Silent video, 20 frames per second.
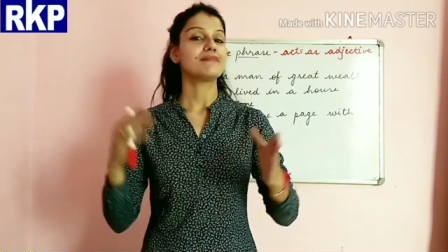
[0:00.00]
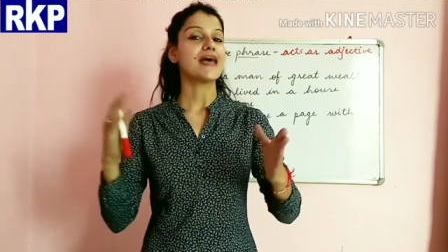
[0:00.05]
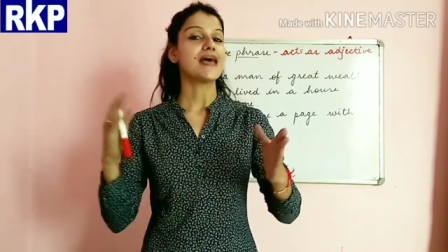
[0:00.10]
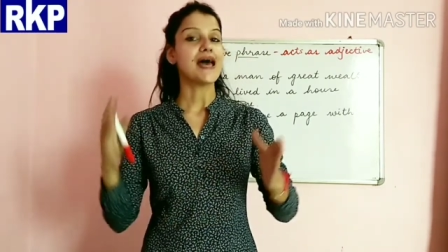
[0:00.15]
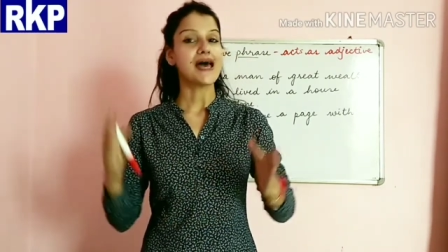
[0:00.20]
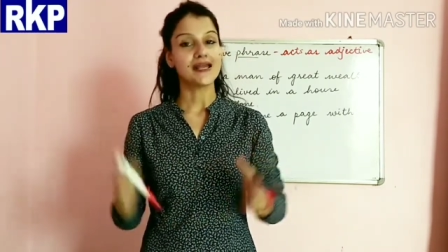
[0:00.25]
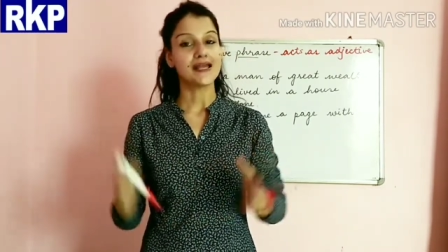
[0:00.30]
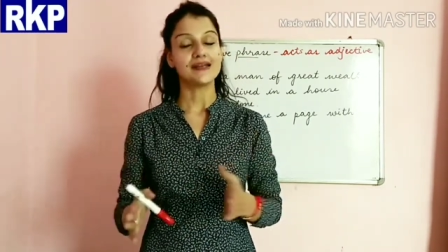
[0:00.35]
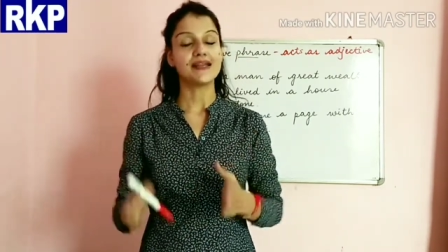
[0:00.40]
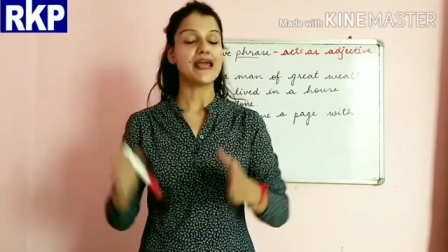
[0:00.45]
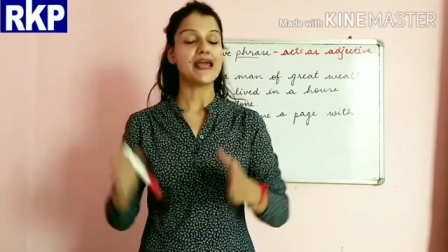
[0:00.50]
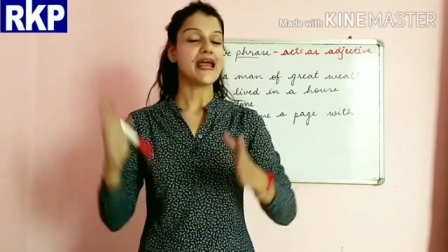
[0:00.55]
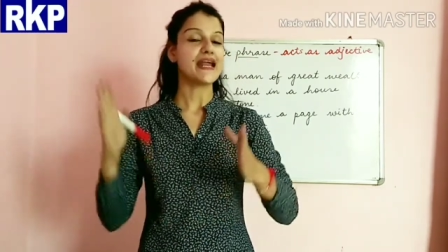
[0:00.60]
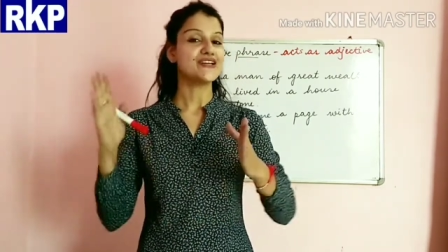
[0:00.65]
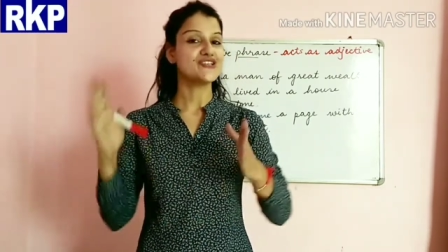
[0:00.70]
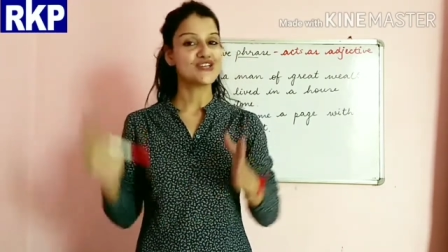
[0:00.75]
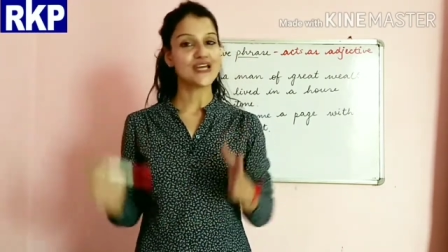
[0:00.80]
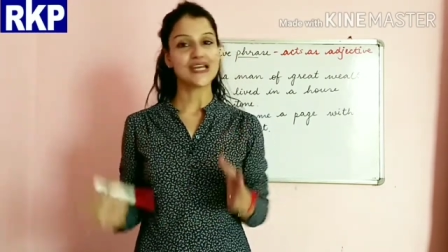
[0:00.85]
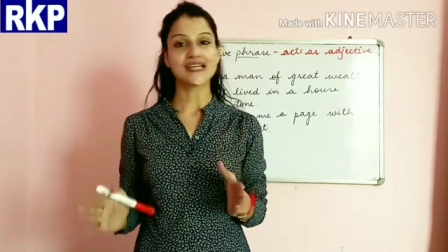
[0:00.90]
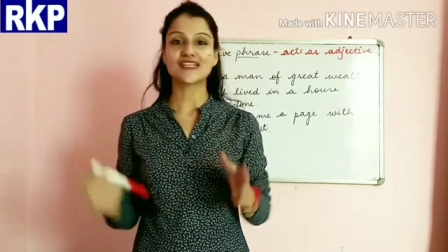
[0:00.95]
an
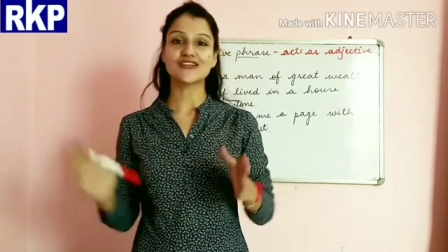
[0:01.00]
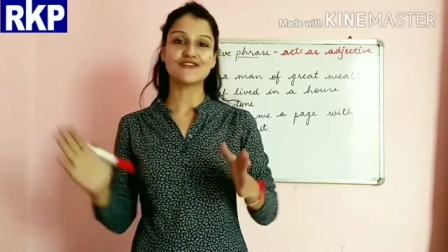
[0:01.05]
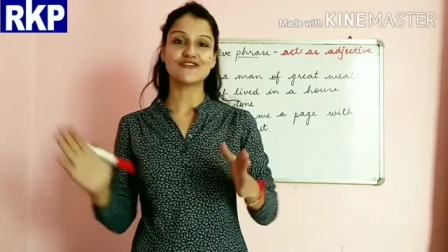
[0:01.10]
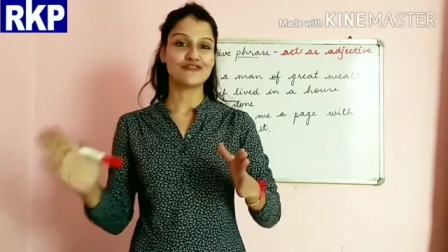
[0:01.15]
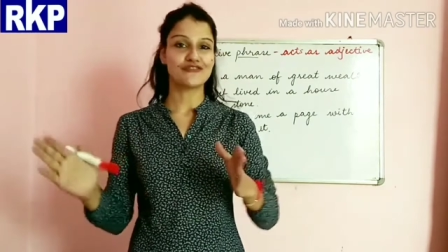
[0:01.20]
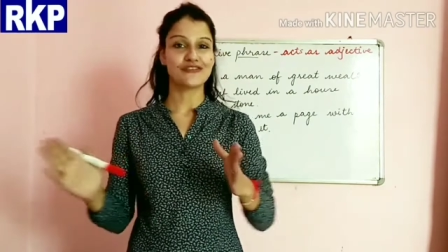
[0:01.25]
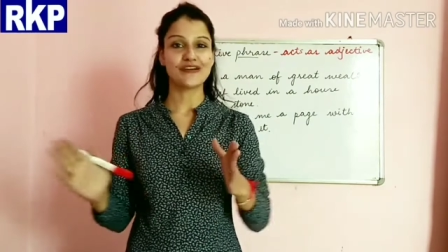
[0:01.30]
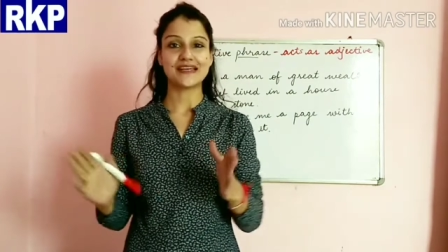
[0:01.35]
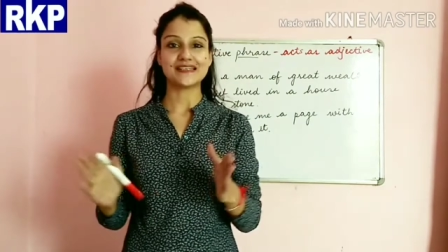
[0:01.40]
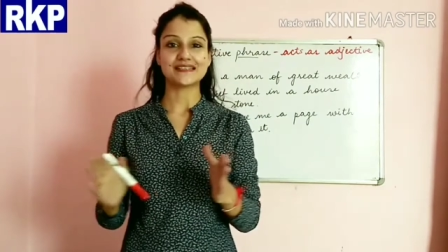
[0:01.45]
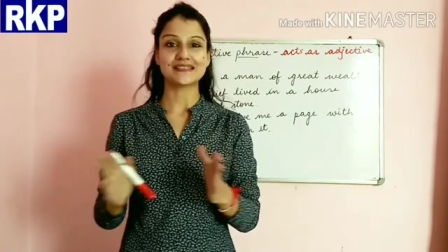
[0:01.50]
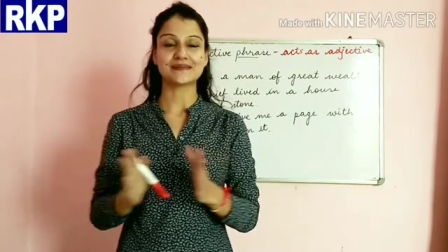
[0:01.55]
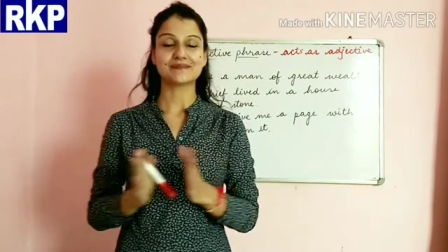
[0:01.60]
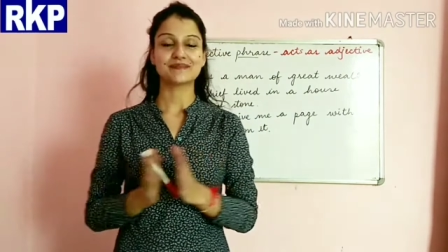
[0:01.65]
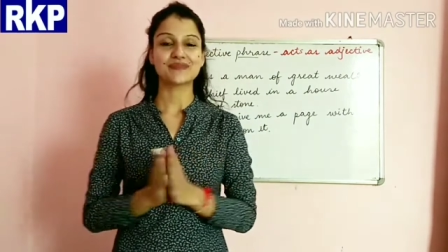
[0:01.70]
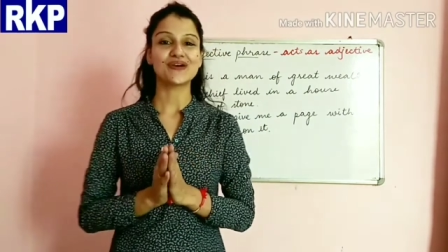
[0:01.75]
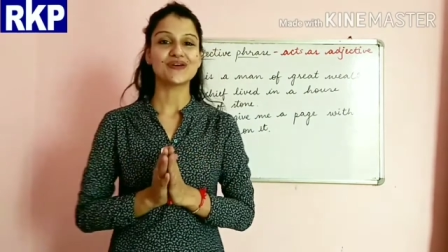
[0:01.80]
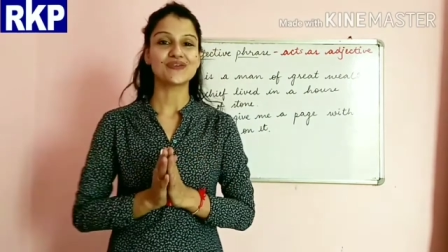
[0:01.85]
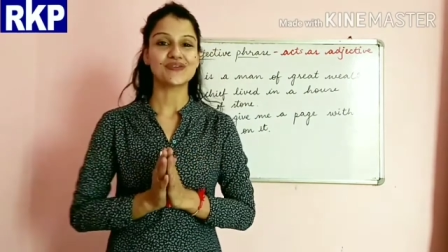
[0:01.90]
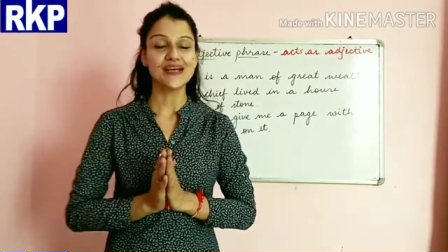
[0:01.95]
adjective phrase,
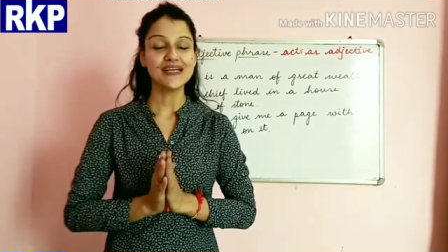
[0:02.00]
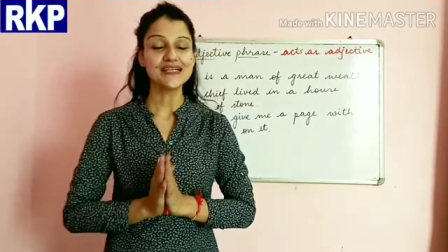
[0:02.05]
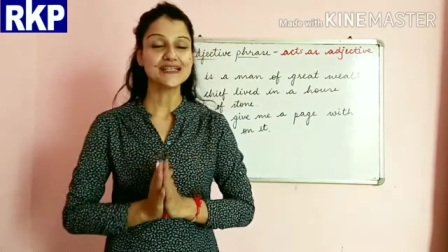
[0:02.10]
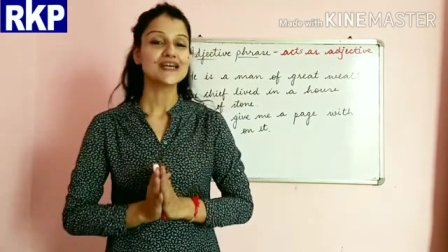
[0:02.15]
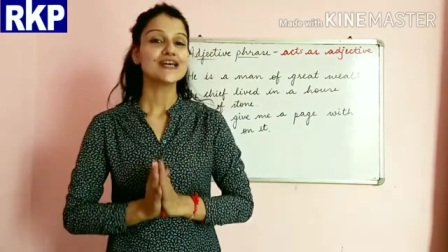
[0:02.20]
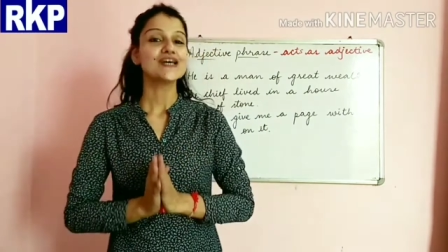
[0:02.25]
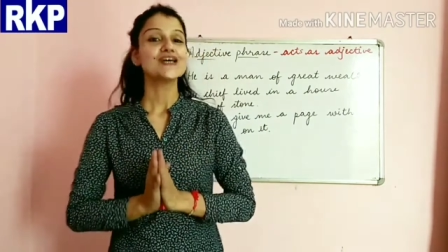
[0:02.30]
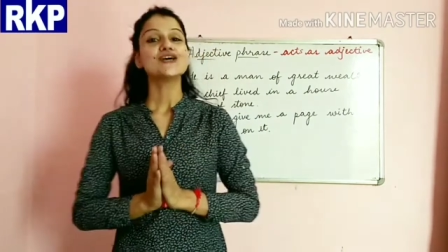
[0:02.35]
all right.